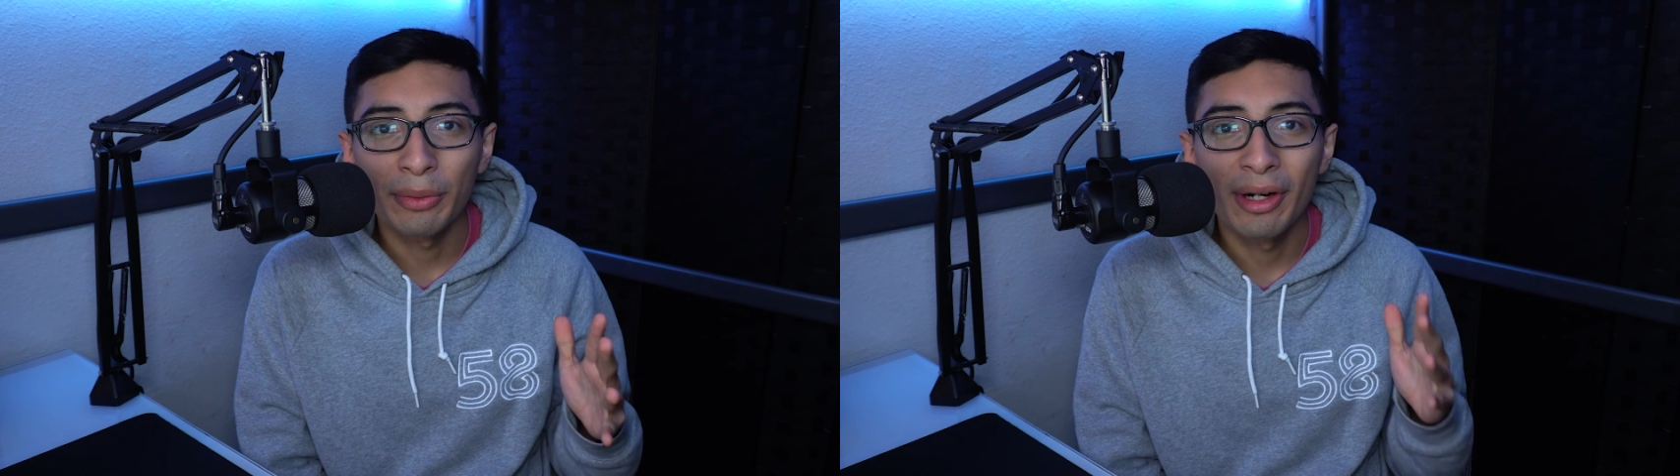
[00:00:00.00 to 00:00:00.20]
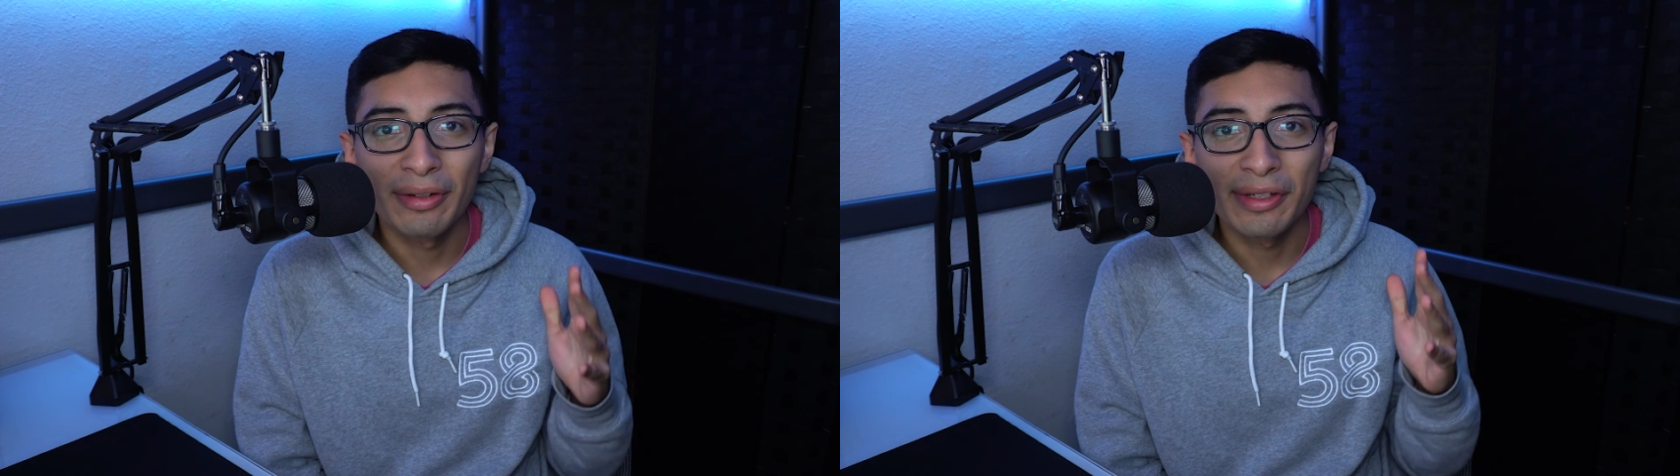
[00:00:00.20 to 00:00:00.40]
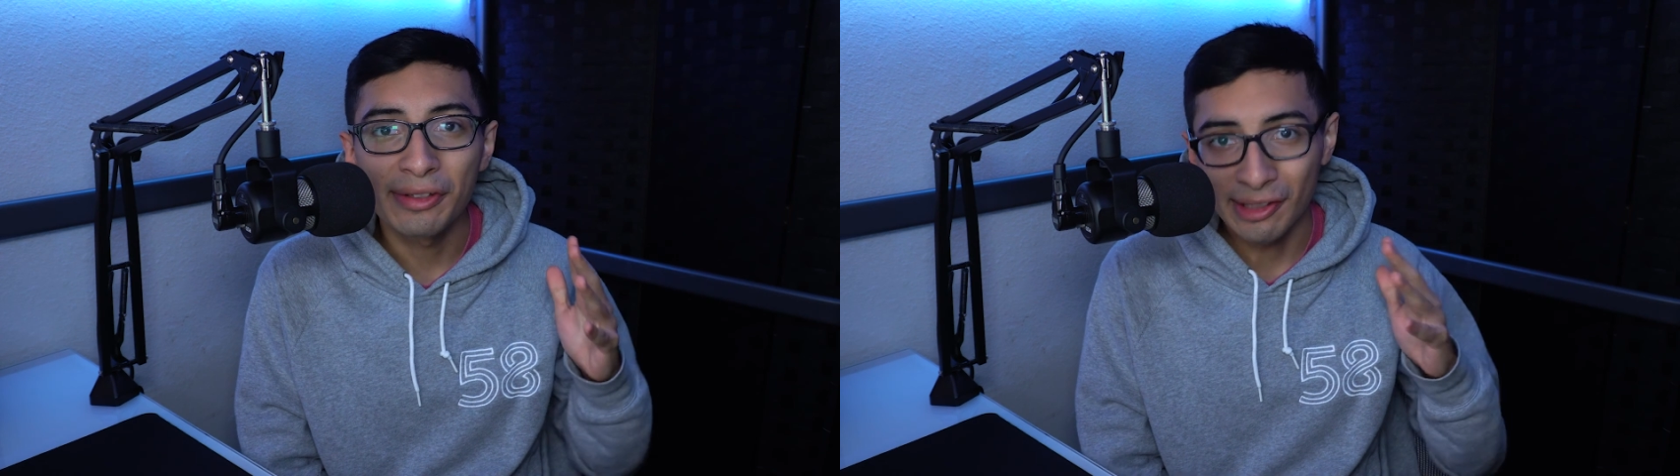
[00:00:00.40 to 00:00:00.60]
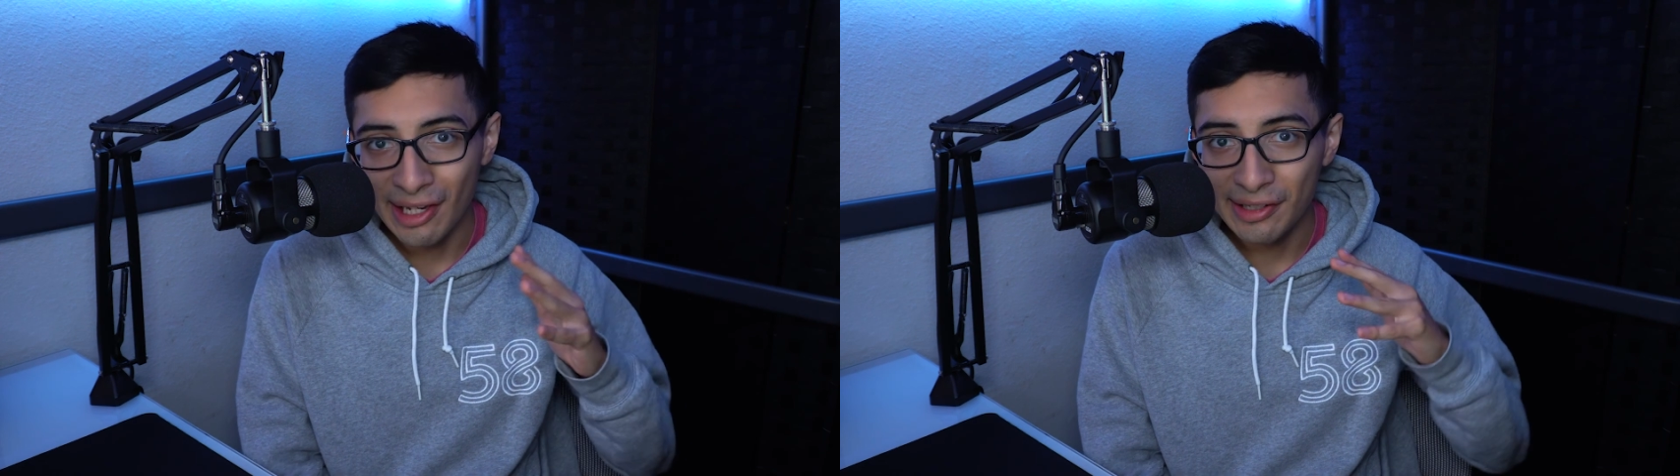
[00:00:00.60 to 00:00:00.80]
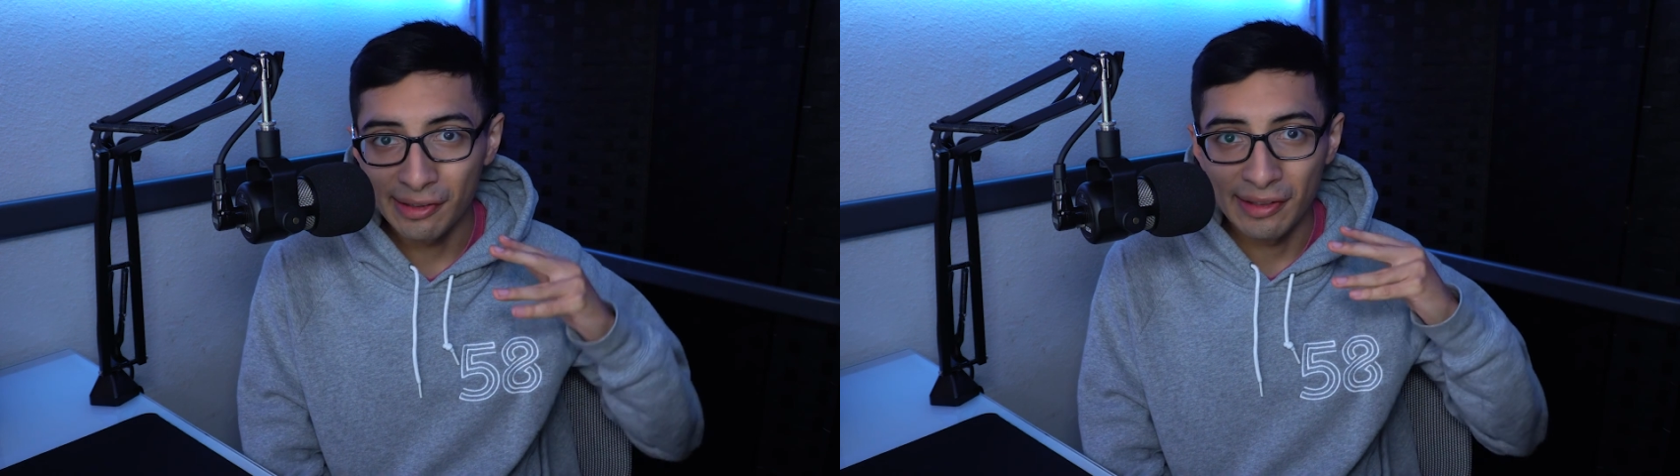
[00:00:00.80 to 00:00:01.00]
wrong, this
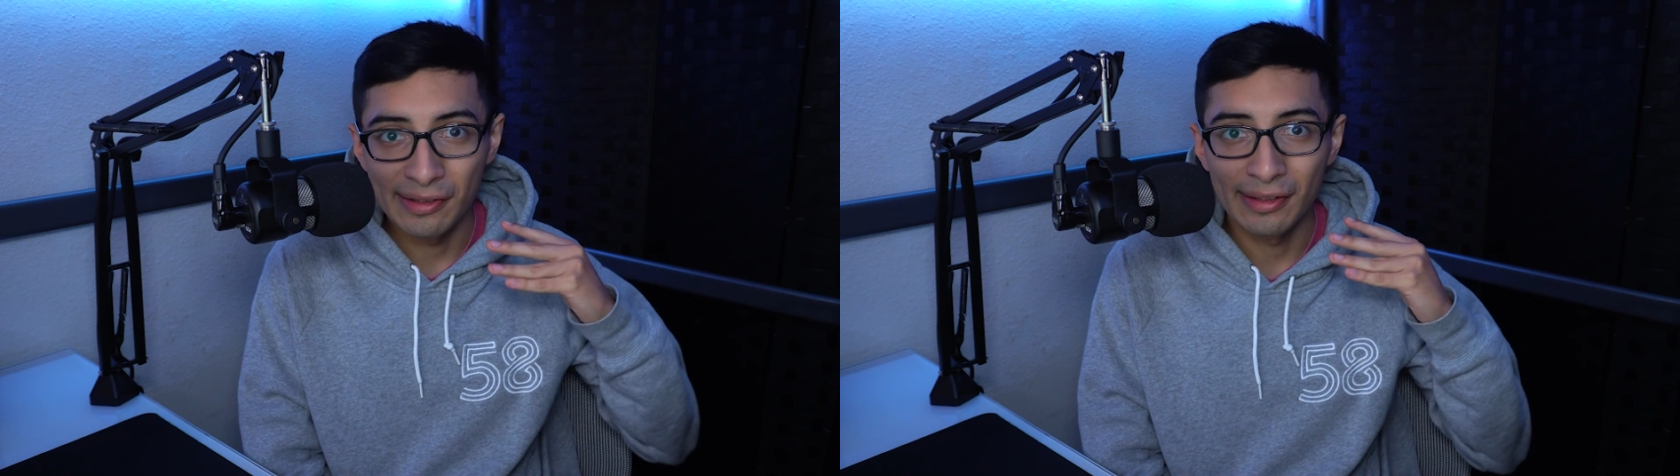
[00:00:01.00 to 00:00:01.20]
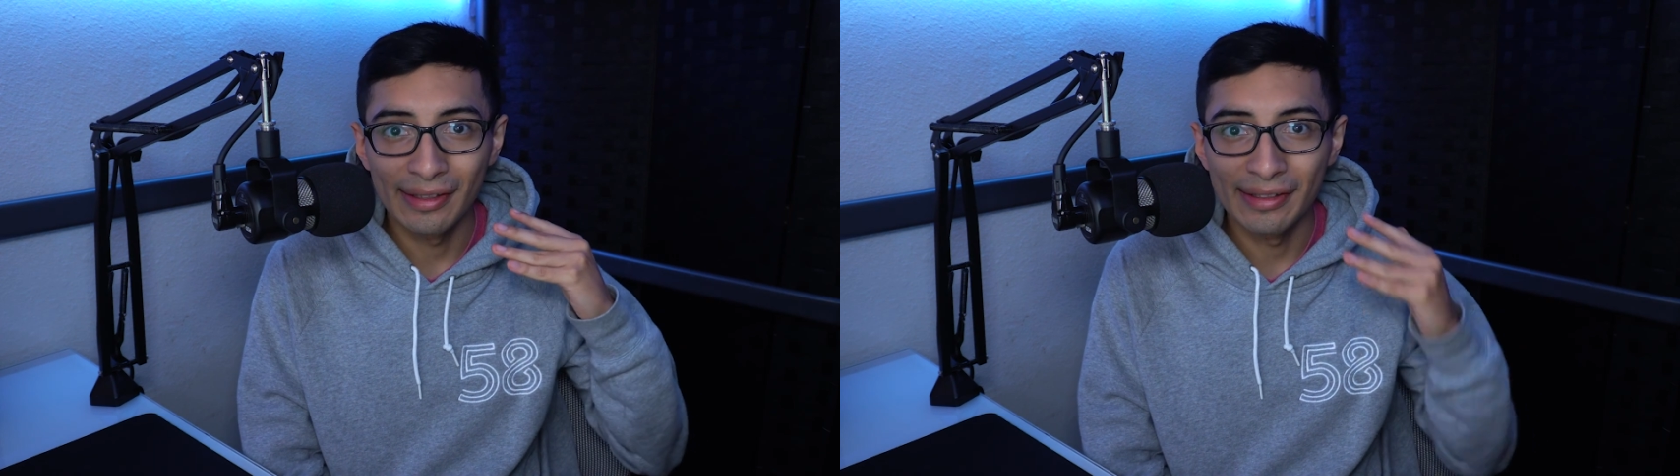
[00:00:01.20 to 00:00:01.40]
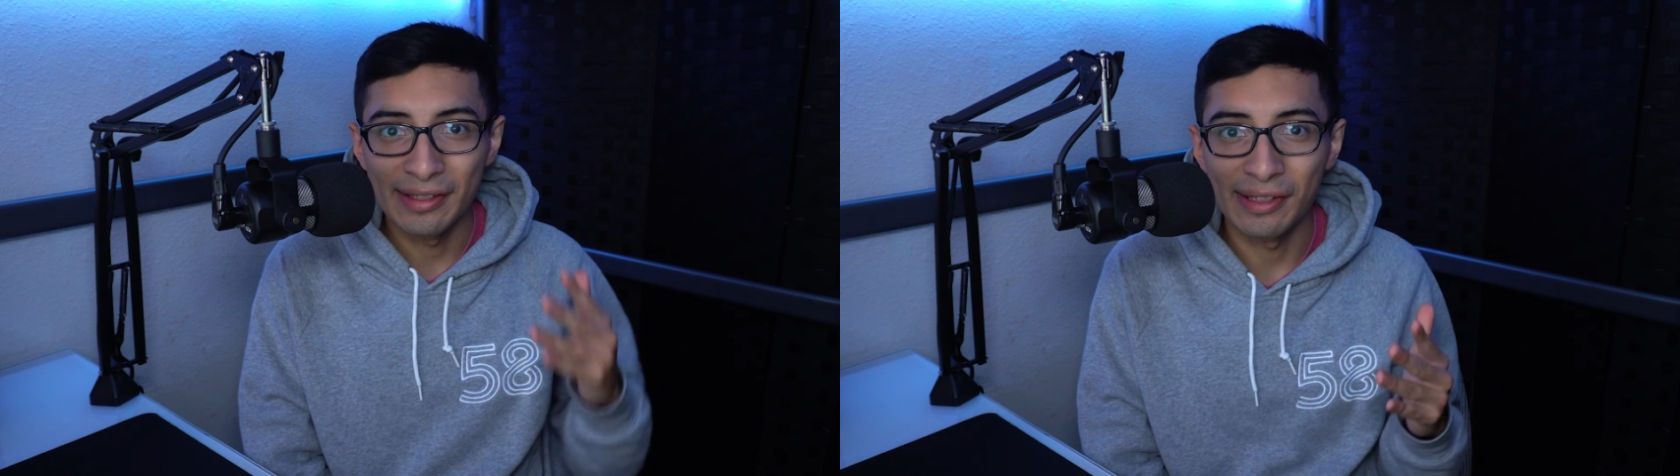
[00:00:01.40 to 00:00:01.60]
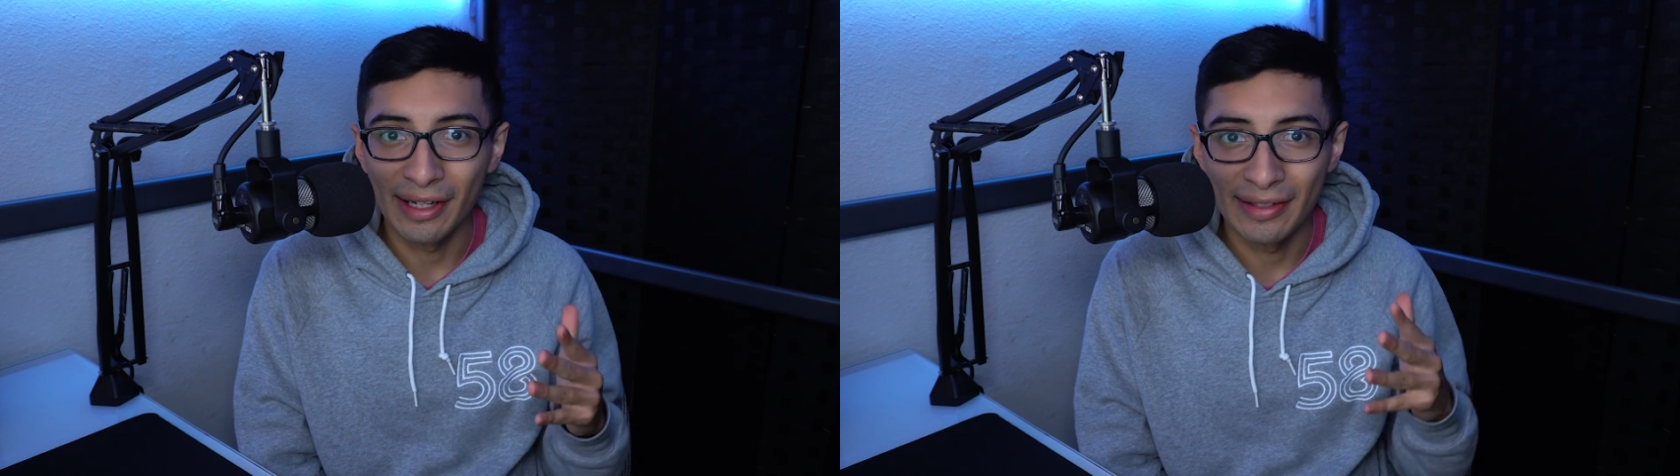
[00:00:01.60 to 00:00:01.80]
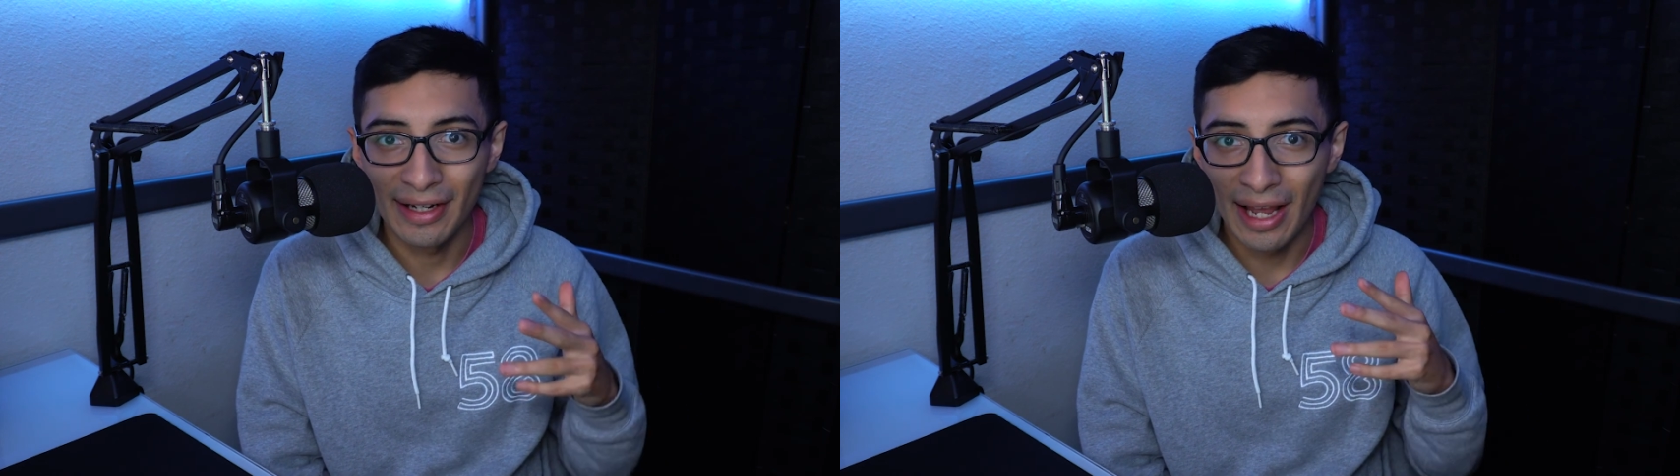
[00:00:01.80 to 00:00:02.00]
case isn't a design that